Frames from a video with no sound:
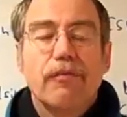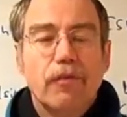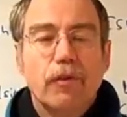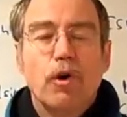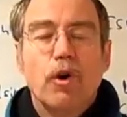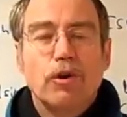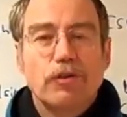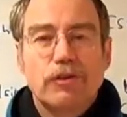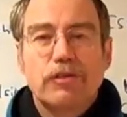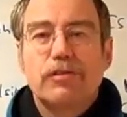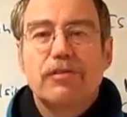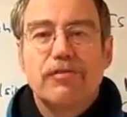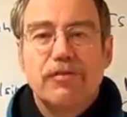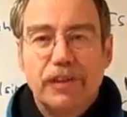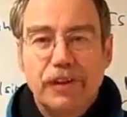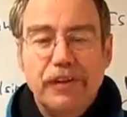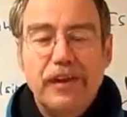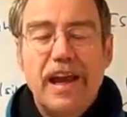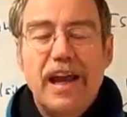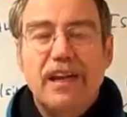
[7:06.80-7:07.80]
not
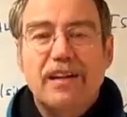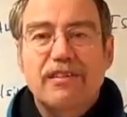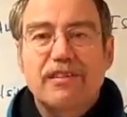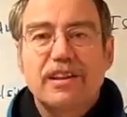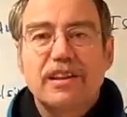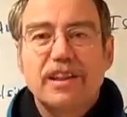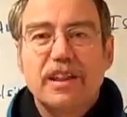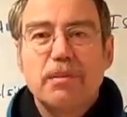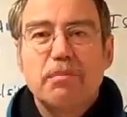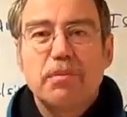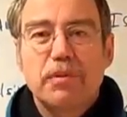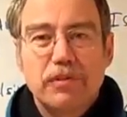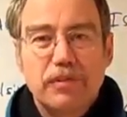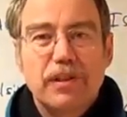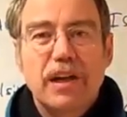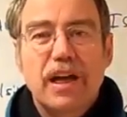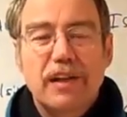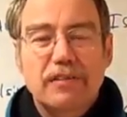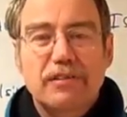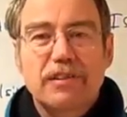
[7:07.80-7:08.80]
very accurately, but
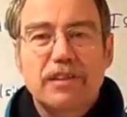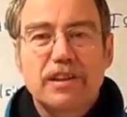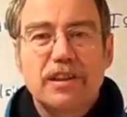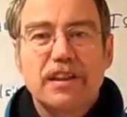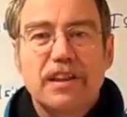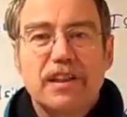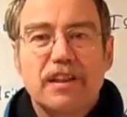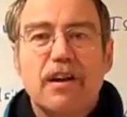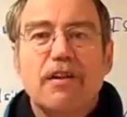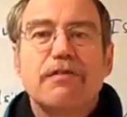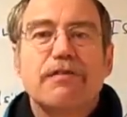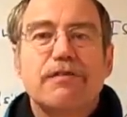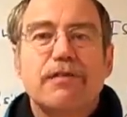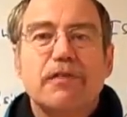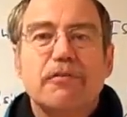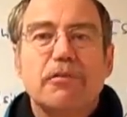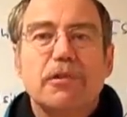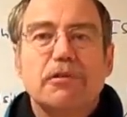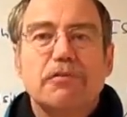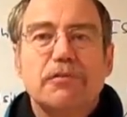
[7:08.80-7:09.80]
accurately enough
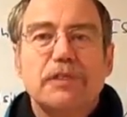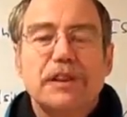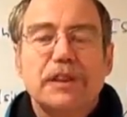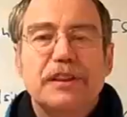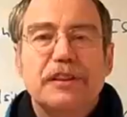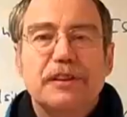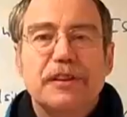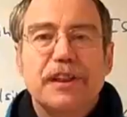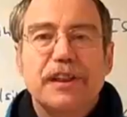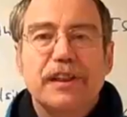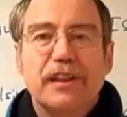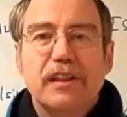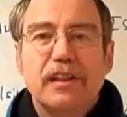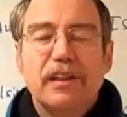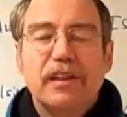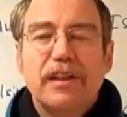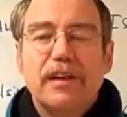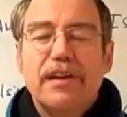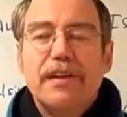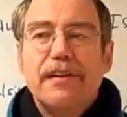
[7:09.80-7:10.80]
for what we are doing.
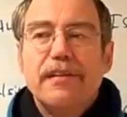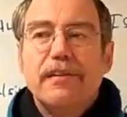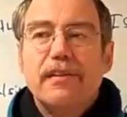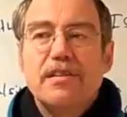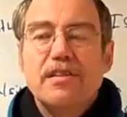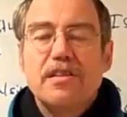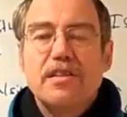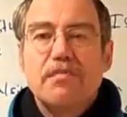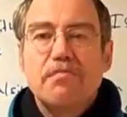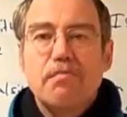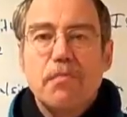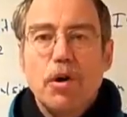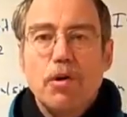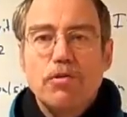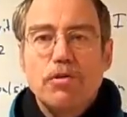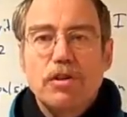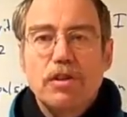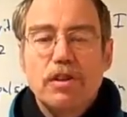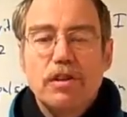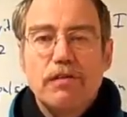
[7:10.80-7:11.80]
This is
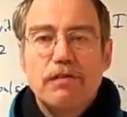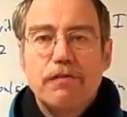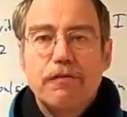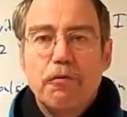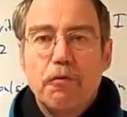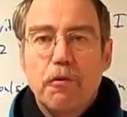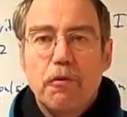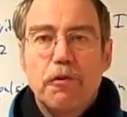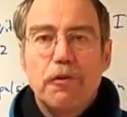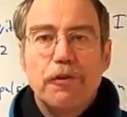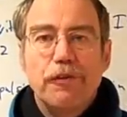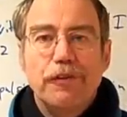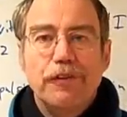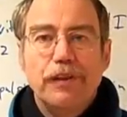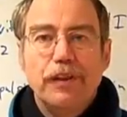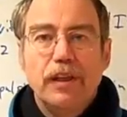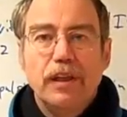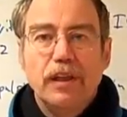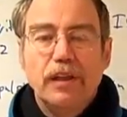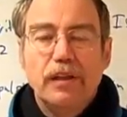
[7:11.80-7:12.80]
mostly for
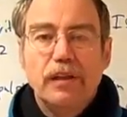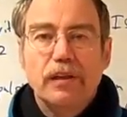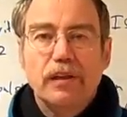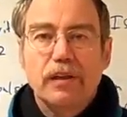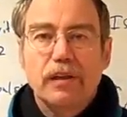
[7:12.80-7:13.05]
the